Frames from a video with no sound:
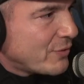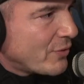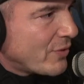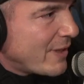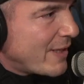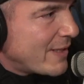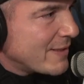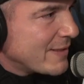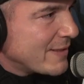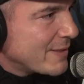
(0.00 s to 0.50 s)

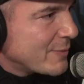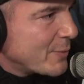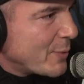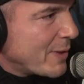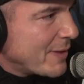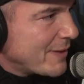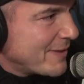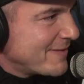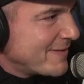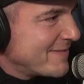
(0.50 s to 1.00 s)
classes
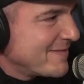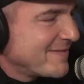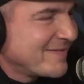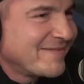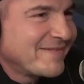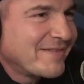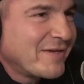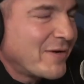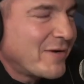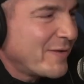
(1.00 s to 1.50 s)
work?
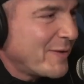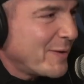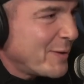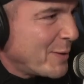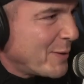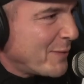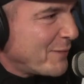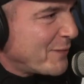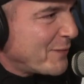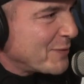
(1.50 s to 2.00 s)
Are they
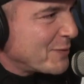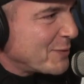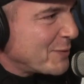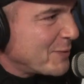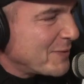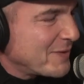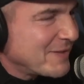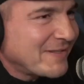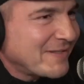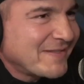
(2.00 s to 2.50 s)
good for
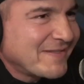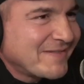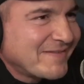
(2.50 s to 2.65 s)
students?